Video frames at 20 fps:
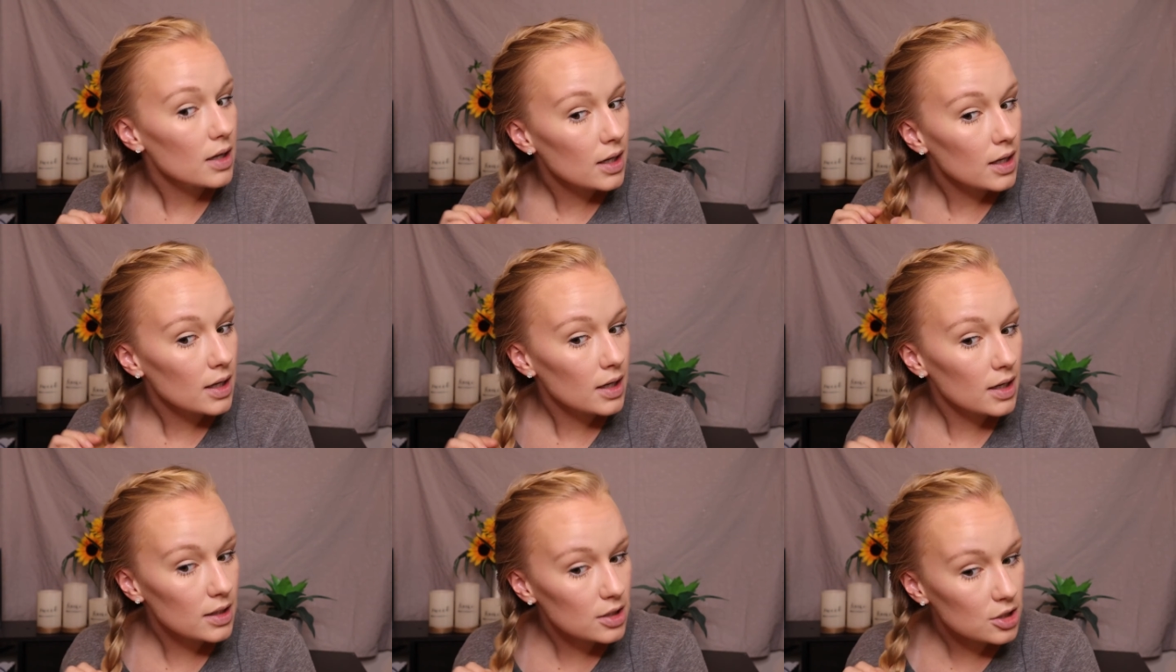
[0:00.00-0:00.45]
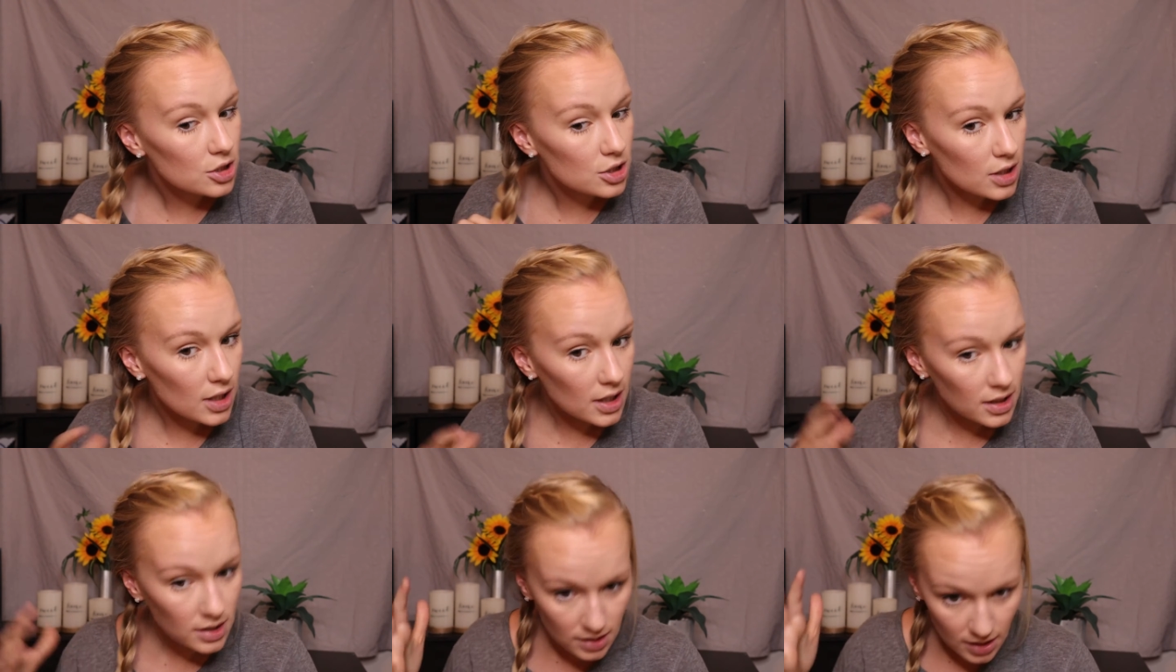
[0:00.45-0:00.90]
and it
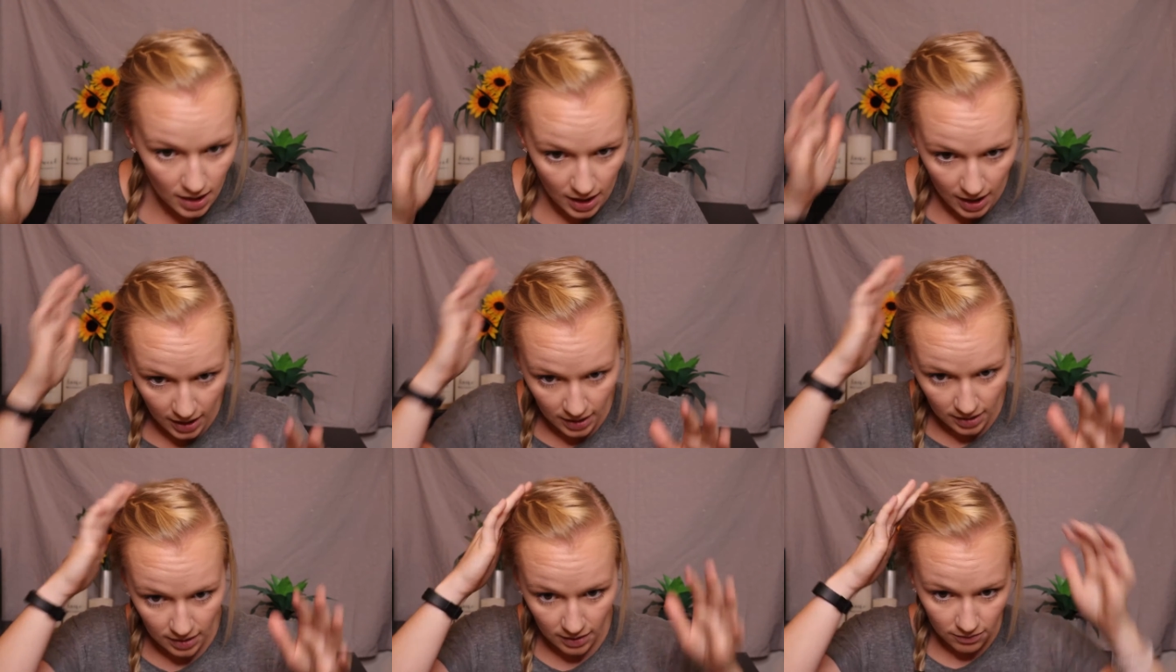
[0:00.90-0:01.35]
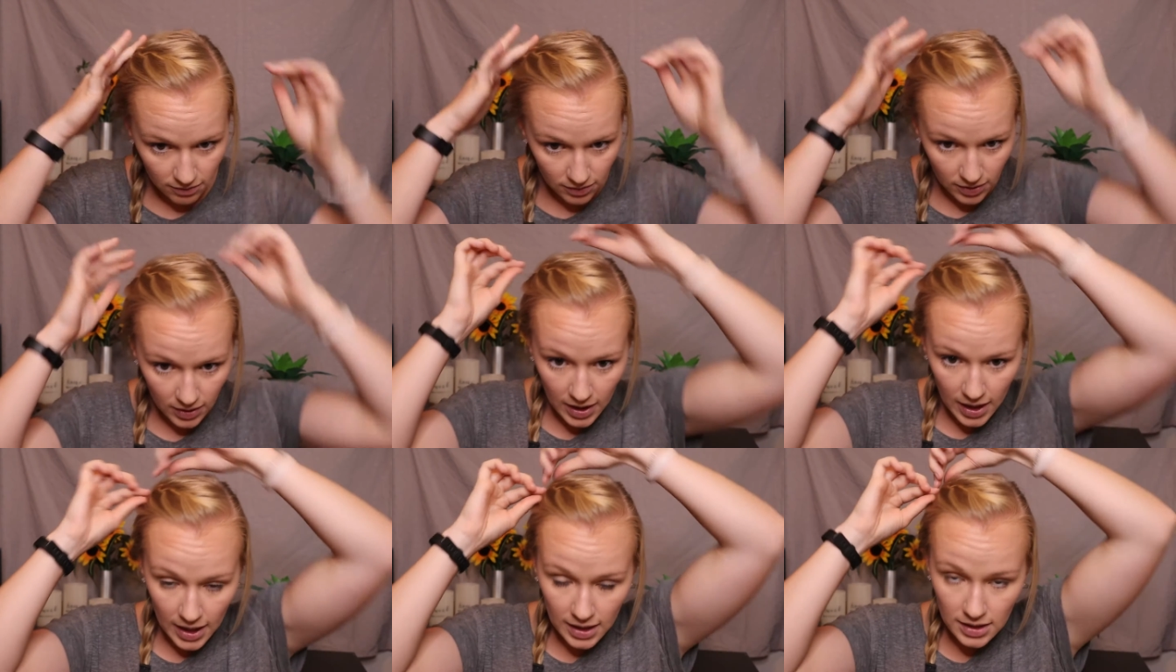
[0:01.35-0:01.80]
just kind of
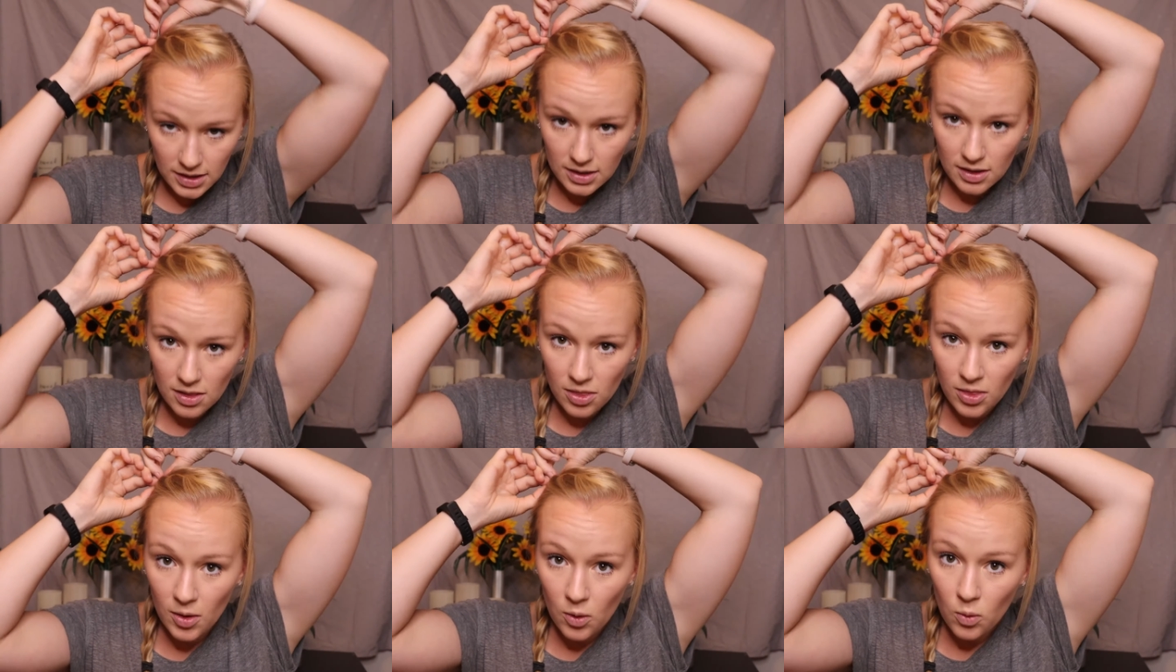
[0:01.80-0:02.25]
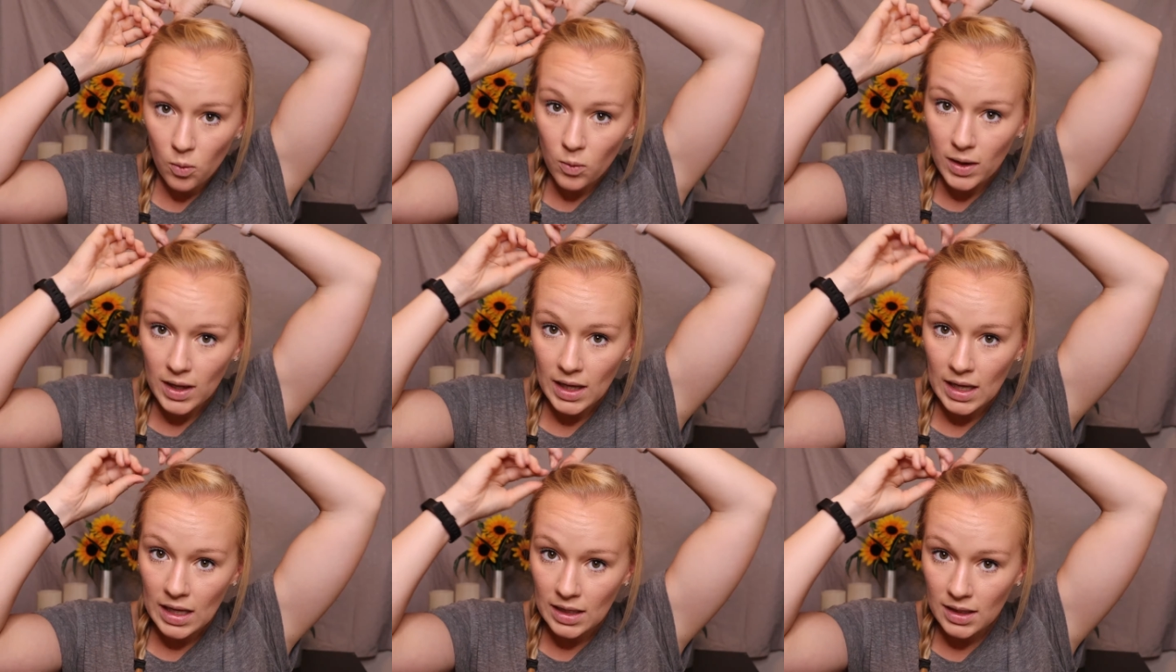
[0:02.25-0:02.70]
lets the
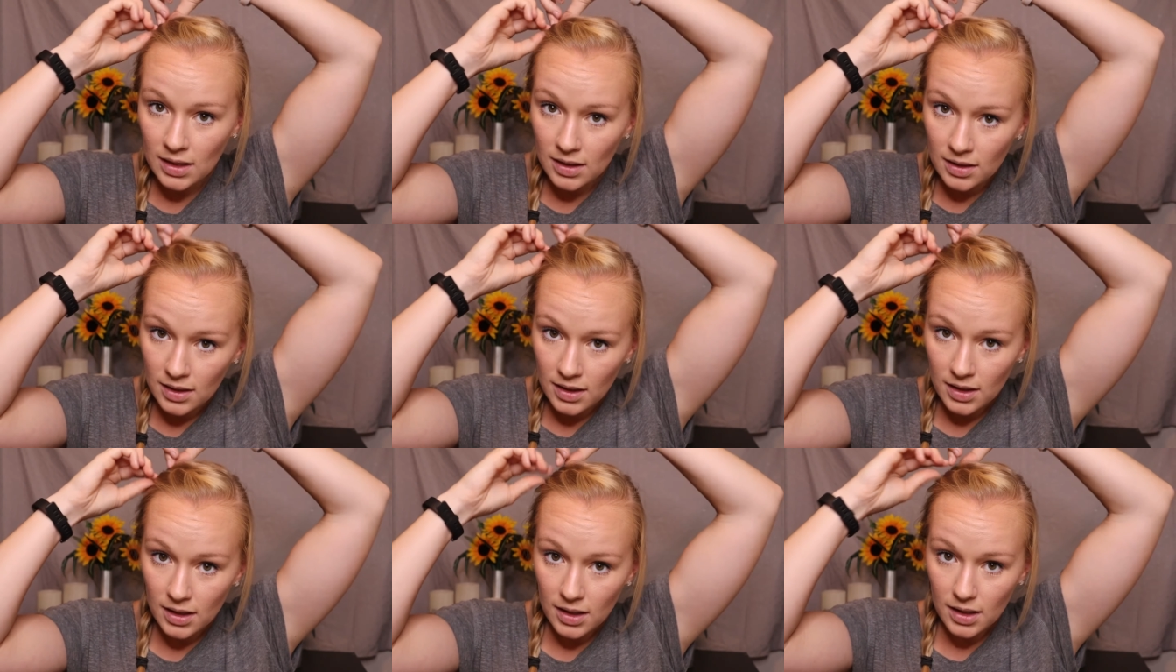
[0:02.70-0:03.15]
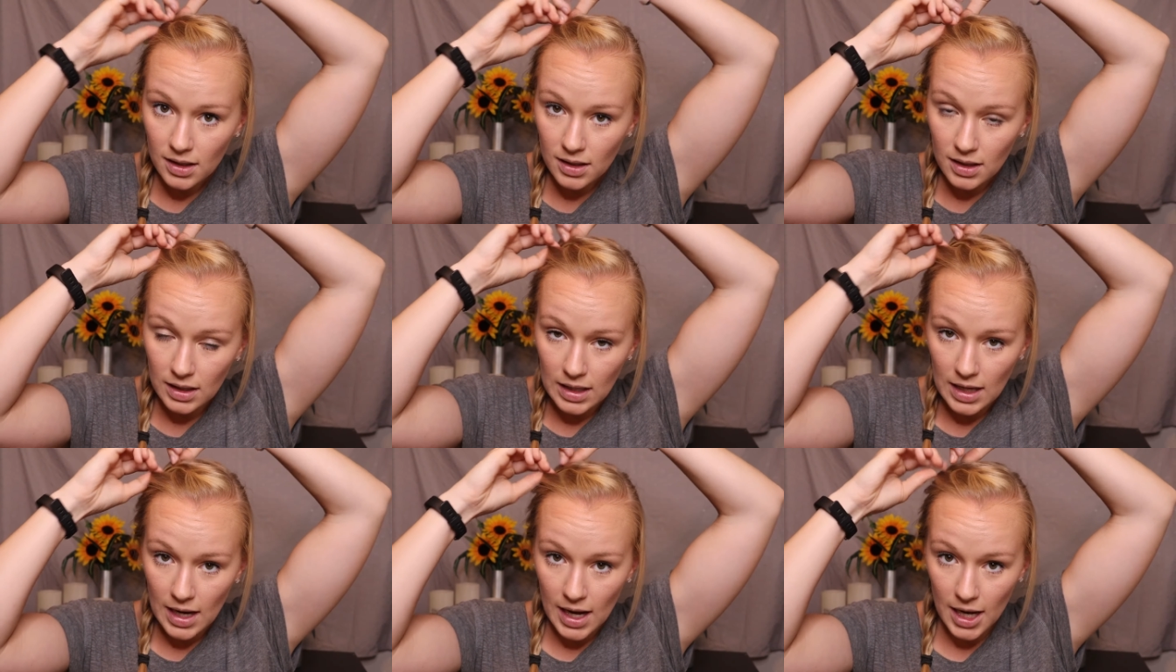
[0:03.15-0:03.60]
wind
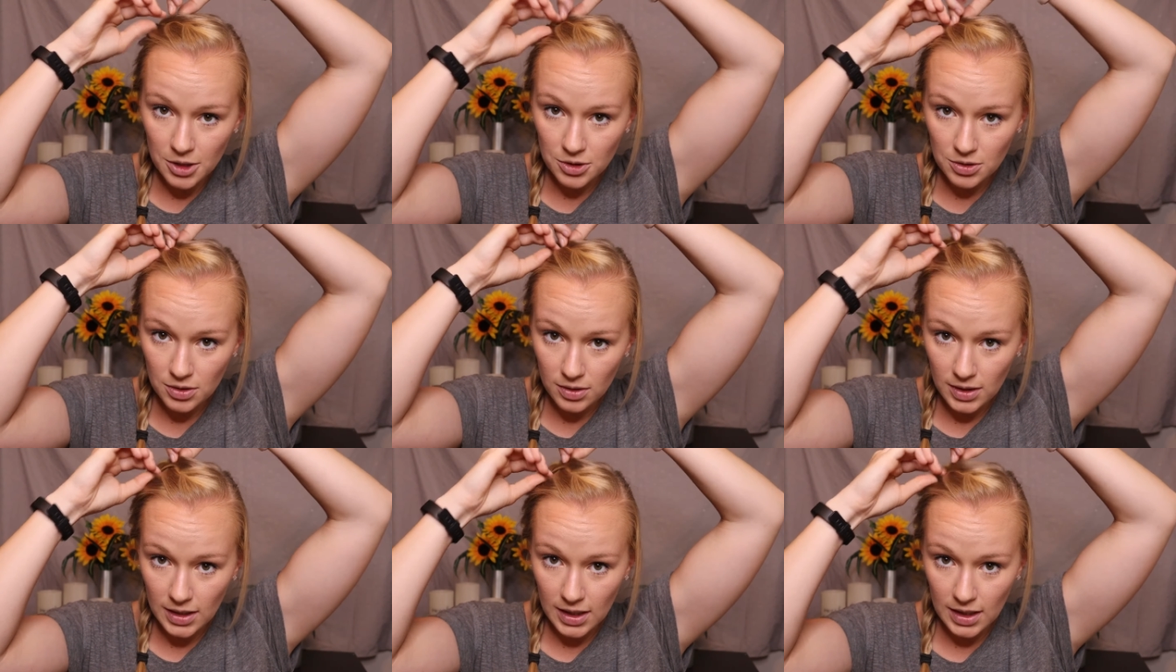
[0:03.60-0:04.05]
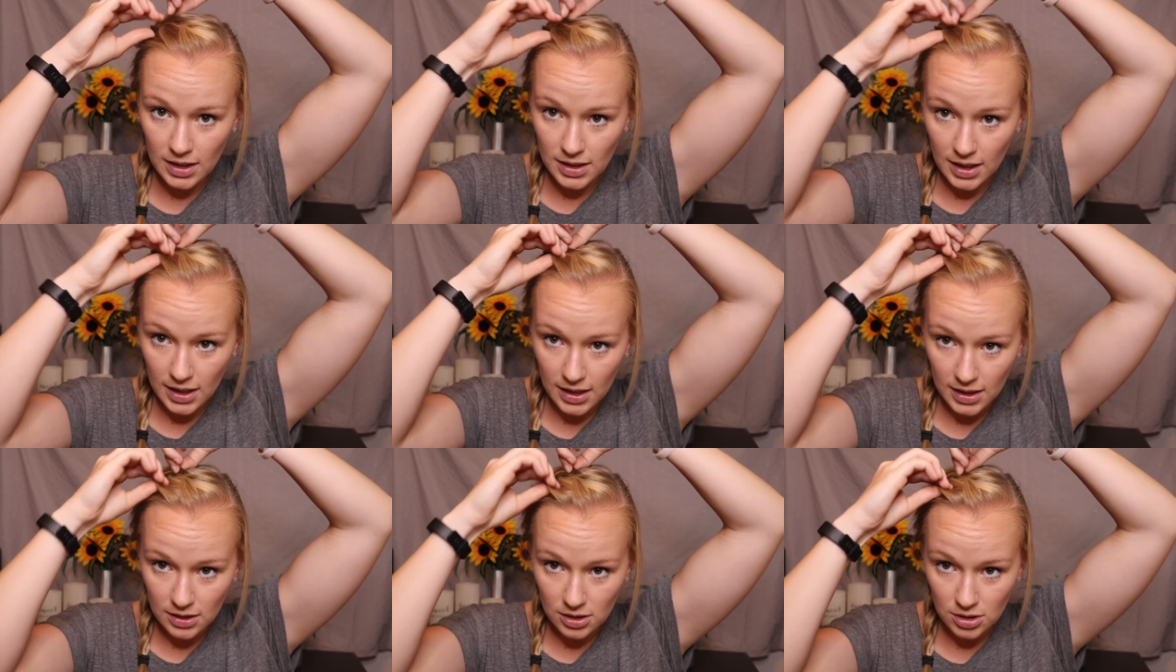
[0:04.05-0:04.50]
naturally
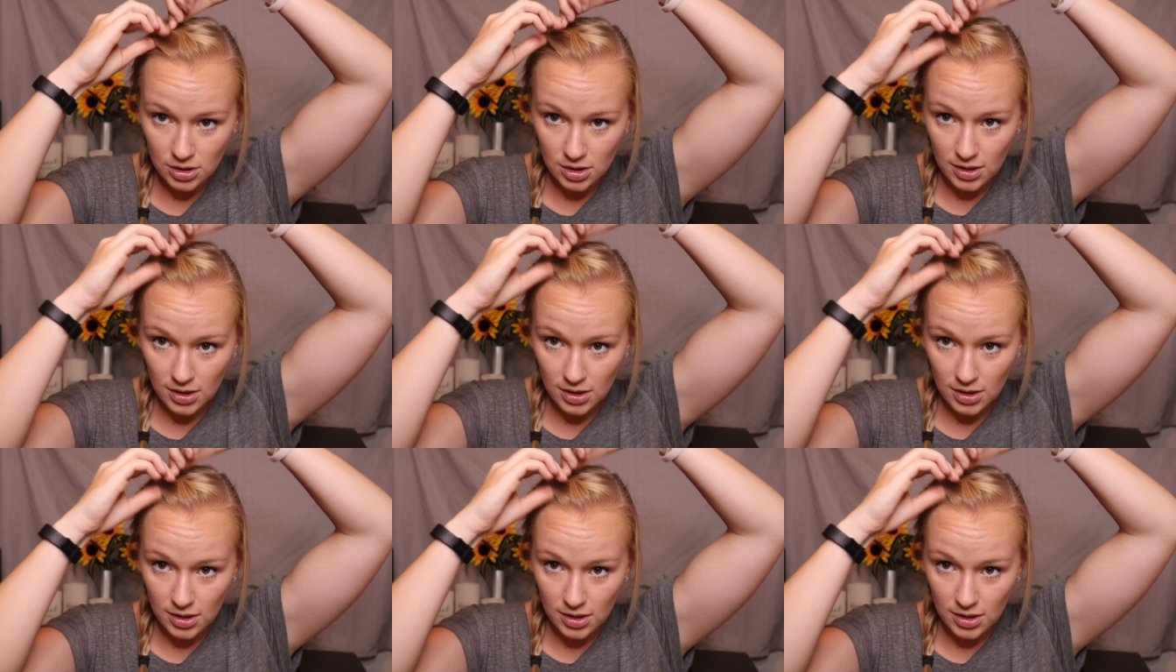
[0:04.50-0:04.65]
let it.